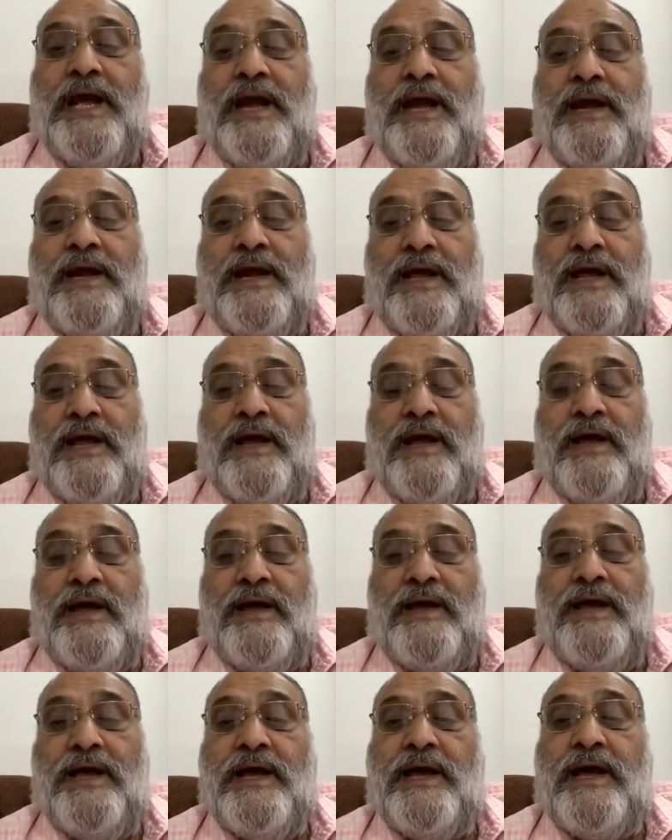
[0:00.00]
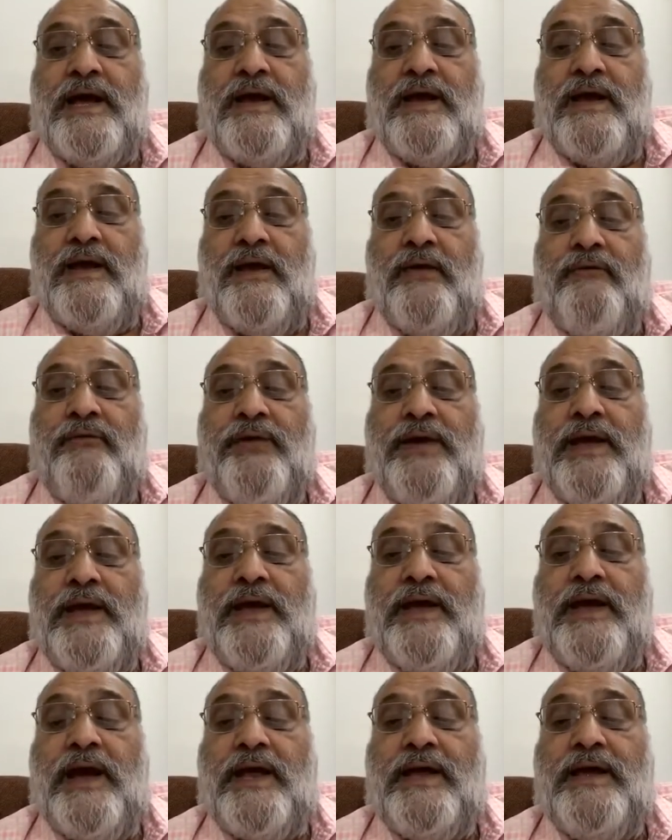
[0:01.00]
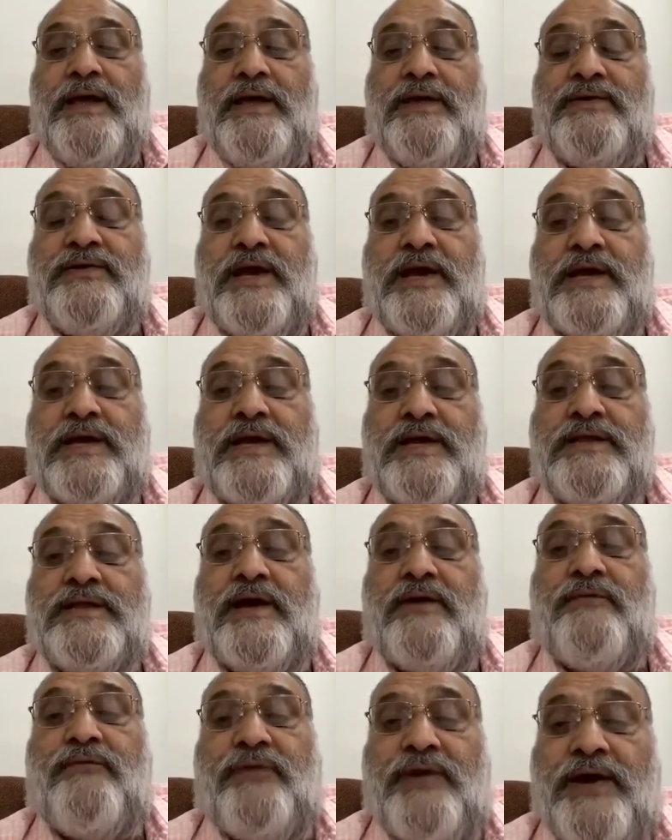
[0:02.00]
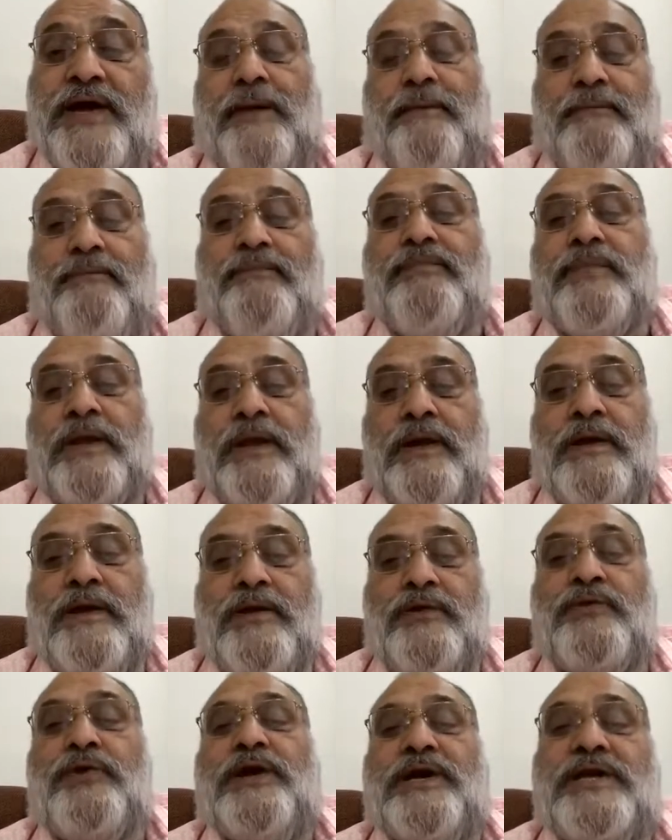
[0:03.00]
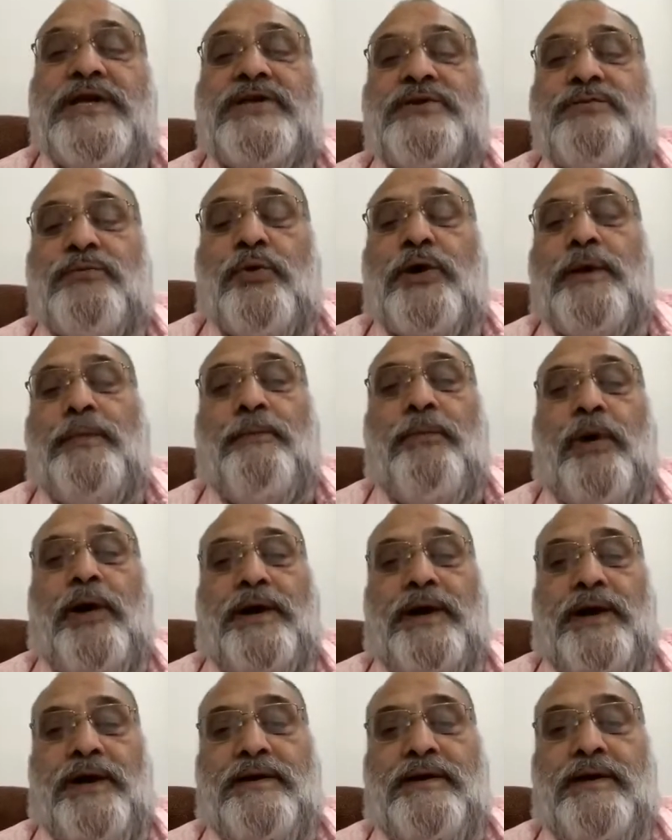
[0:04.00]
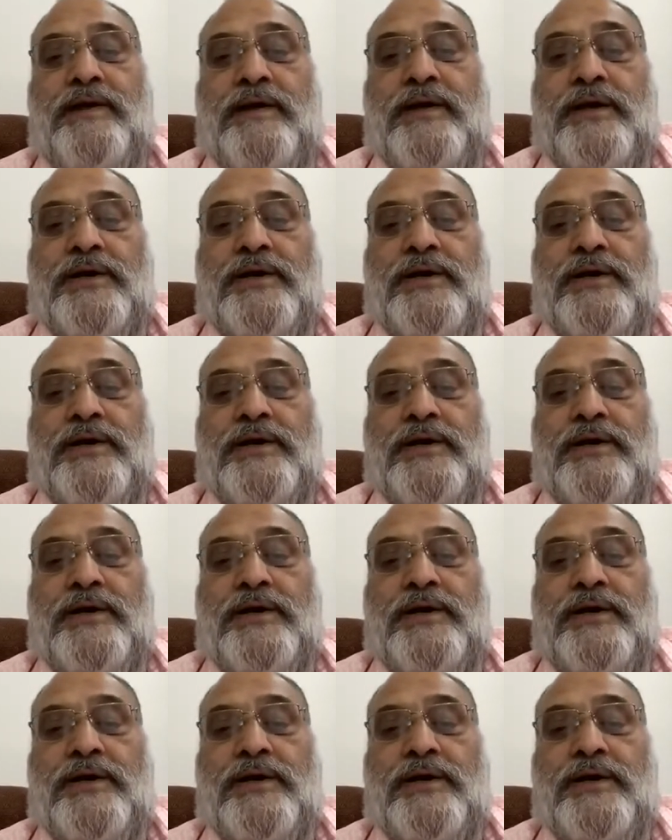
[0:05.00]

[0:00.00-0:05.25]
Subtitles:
and if he is getting the freedom, so it is more important.